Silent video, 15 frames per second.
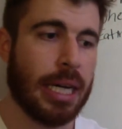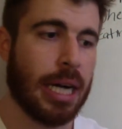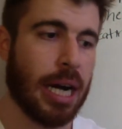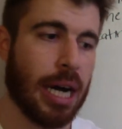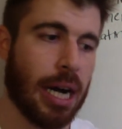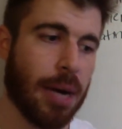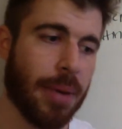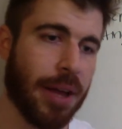
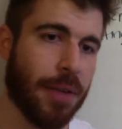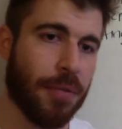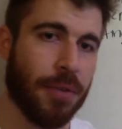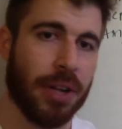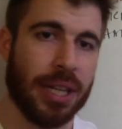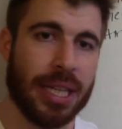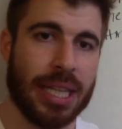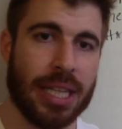uh, and
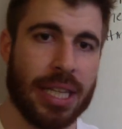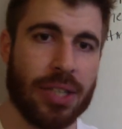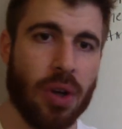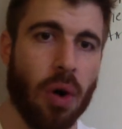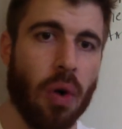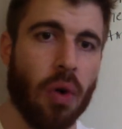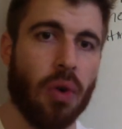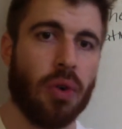really this
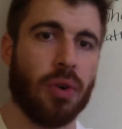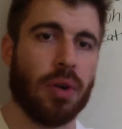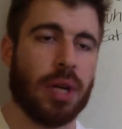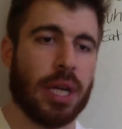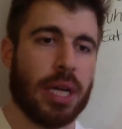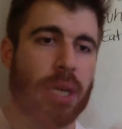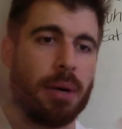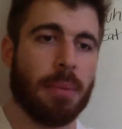whole